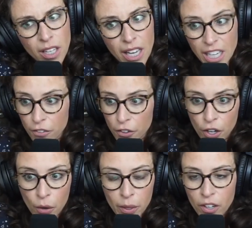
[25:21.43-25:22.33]
And if you're
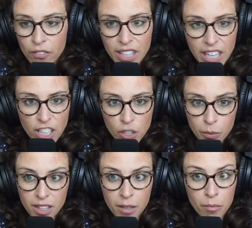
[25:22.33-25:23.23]
going on vacation
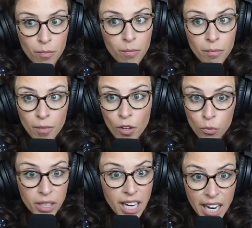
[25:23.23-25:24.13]
with them,
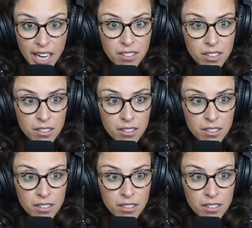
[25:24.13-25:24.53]
3 days,